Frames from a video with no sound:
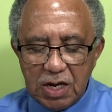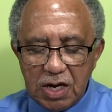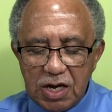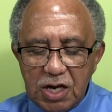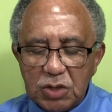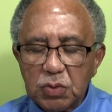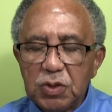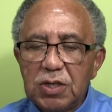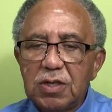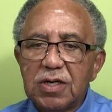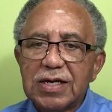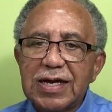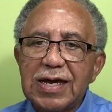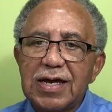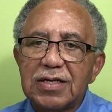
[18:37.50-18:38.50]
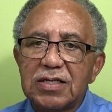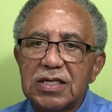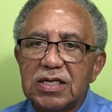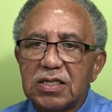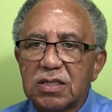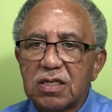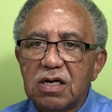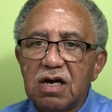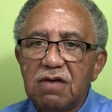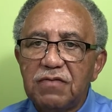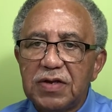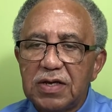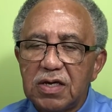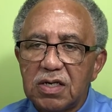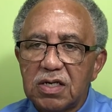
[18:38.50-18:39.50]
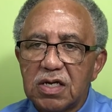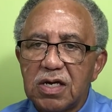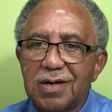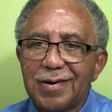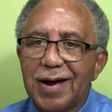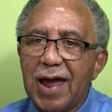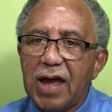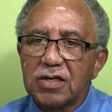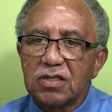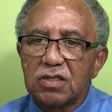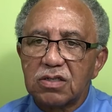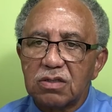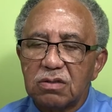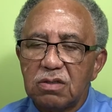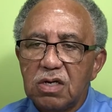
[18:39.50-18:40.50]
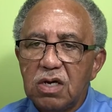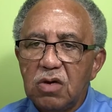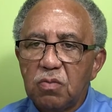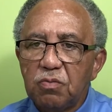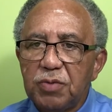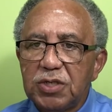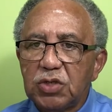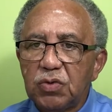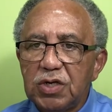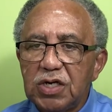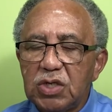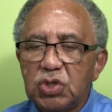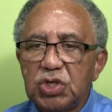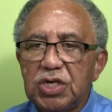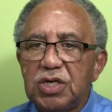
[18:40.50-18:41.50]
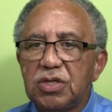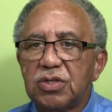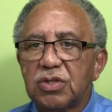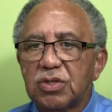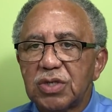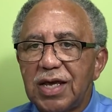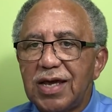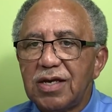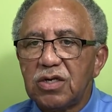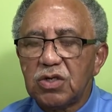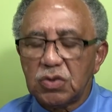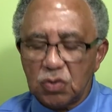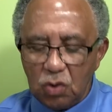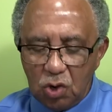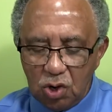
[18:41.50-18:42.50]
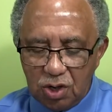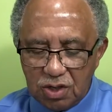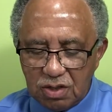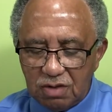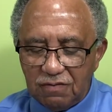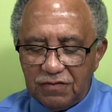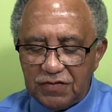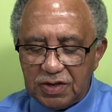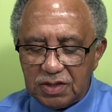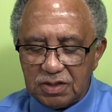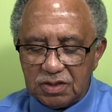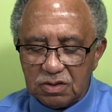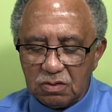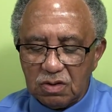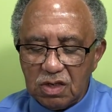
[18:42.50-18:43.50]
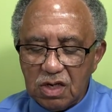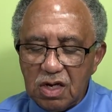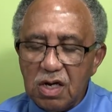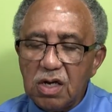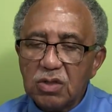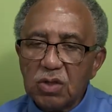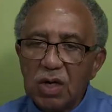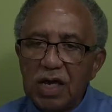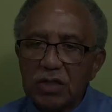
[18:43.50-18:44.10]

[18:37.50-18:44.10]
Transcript: as we look at this confident interaction between Jesus and this royal official. So